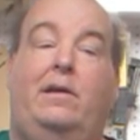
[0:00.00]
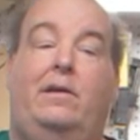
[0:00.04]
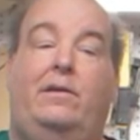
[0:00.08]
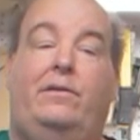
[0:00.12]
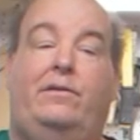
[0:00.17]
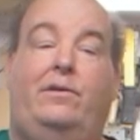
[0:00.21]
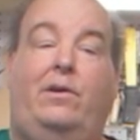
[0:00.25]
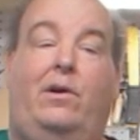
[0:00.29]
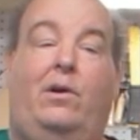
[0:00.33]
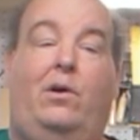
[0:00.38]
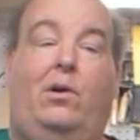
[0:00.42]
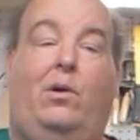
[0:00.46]

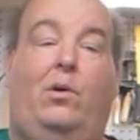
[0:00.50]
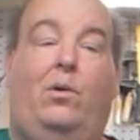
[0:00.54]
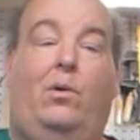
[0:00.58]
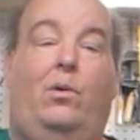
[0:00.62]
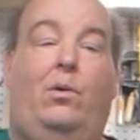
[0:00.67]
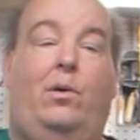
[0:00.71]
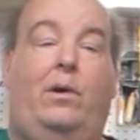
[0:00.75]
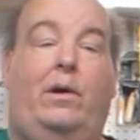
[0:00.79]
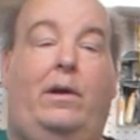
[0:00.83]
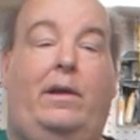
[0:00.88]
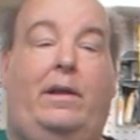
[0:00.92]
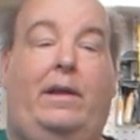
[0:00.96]

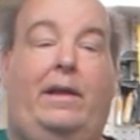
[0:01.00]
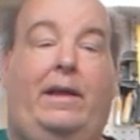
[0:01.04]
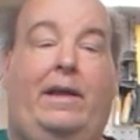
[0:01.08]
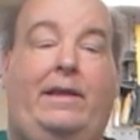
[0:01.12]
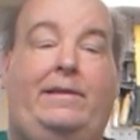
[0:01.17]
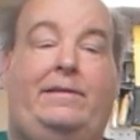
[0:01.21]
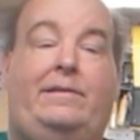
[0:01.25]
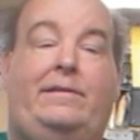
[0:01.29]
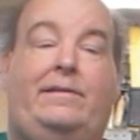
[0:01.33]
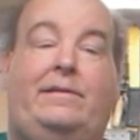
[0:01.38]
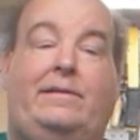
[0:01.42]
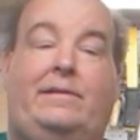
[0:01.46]
so
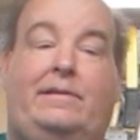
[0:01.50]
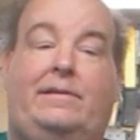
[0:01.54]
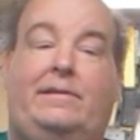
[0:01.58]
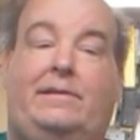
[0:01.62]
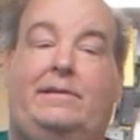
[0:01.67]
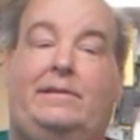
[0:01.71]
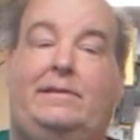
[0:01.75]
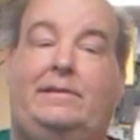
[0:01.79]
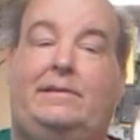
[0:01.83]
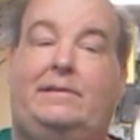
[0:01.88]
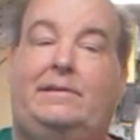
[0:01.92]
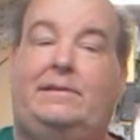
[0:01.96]
let's
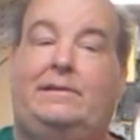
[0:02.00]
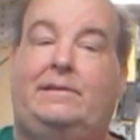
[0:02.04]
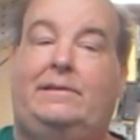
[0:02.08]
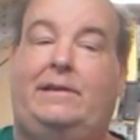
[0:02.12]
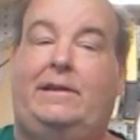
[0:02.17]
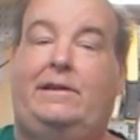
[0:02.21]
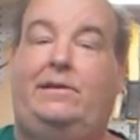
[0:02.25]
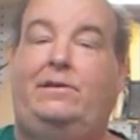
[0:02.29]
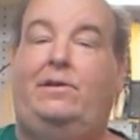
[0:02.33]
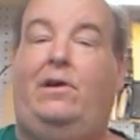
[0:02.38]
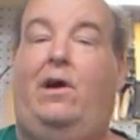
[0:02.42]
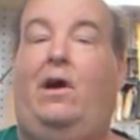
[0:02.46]

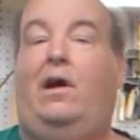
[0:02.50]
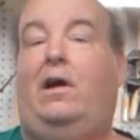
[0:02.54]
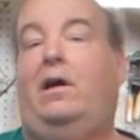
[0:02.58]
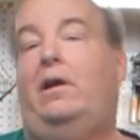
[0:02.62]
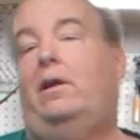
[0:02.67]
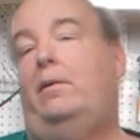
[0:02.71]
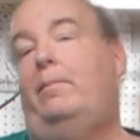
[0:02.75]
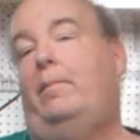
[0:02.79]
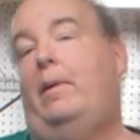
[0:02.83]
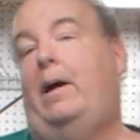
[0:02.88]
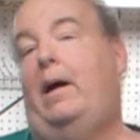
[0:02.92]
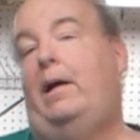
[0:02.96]
get
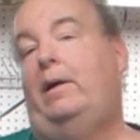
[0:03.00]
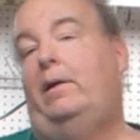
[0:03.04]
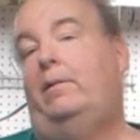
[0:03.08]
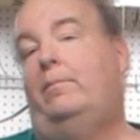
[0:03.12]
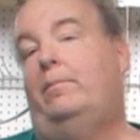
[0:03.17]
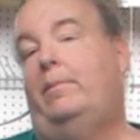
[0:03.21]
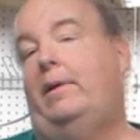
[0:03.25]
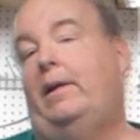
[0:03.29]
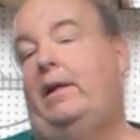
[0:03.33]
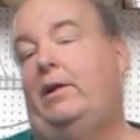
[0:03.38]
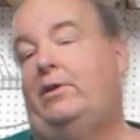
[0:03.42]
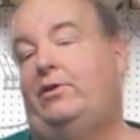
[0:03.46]
talking about
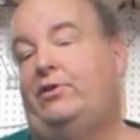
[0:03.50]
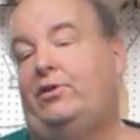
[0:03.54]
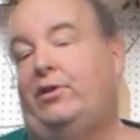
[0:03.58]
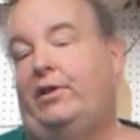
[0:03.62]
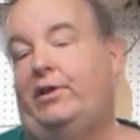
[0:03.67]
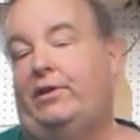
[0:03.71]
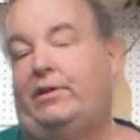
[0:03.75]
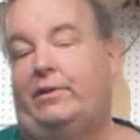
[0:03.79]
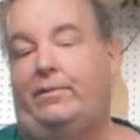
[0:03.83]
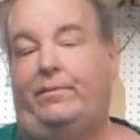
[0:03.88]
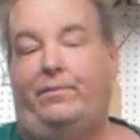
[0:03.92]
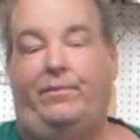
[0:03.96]
them, and I'll show
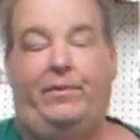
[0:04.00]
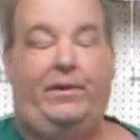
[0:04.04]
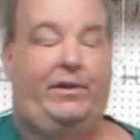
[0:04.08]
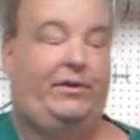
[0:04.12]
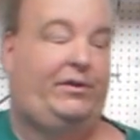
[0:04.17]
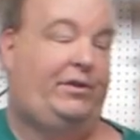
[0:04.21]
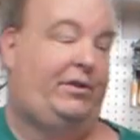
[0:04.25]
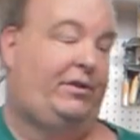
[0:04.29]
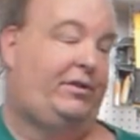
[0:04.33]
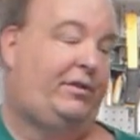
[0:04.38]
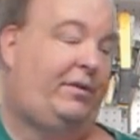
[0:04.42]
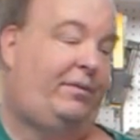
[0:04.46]
you some
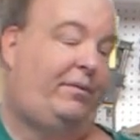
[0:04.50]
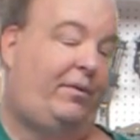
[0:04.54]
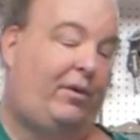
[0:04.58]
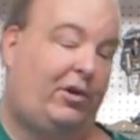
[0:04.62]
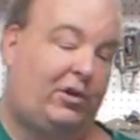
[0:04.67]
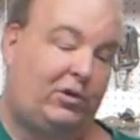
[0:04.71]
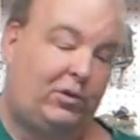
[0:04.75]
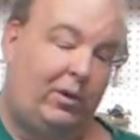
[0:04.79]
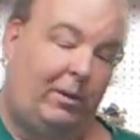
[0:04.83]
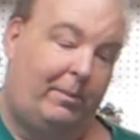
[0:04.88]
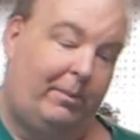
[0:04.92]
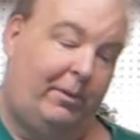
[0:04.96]
features. The
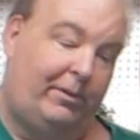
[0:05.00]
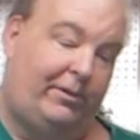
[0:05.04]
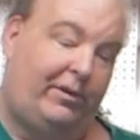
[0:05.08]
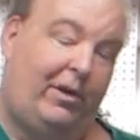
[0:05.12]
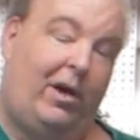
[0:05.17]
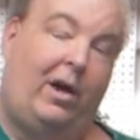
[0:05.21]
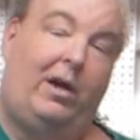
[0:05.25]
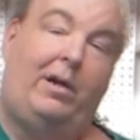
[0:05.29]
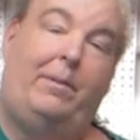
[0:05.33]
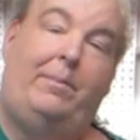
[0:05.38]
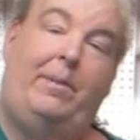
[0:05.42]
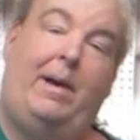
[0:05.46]
first one we'll
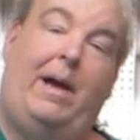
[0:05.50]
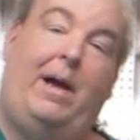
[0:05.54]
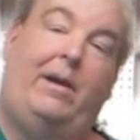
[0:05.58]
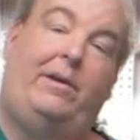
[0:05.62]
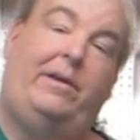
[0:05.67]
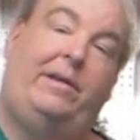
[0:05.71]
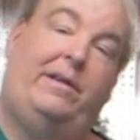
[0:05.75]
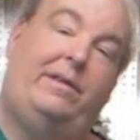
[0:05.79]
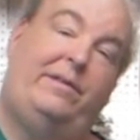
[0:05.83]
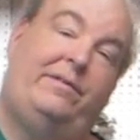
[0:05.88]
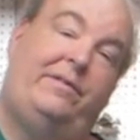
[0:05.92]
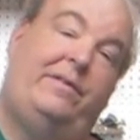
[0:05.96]
talk
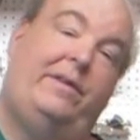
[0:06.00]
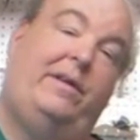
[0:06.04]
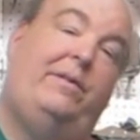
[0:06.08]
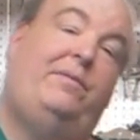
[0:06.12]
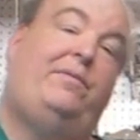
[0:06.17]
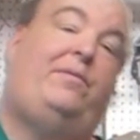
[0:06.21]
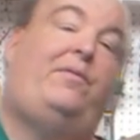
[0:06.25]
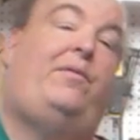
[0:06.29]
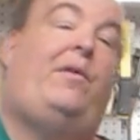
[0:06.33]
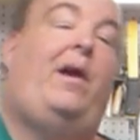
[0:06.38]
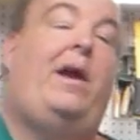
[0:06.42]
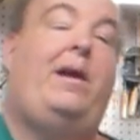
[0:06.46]
about is the
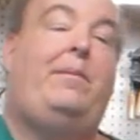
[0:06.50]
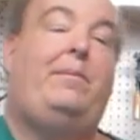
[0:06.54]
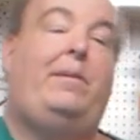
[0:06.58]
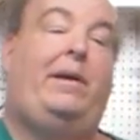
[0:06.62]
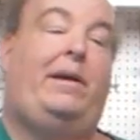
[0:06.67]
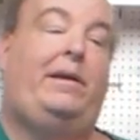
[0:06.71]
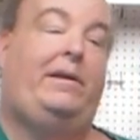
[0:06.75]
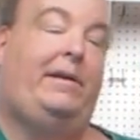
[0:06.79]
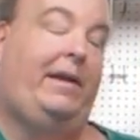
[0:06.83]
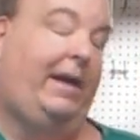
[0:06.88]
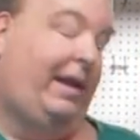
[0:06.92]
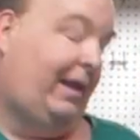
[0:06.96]

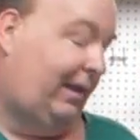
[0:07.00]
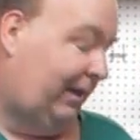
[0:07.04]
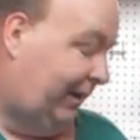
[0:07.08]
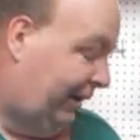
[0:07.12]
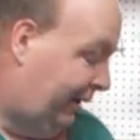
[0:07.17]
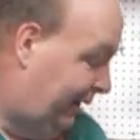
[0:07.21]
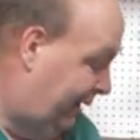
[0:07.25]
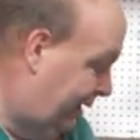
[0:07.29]
framing nailer.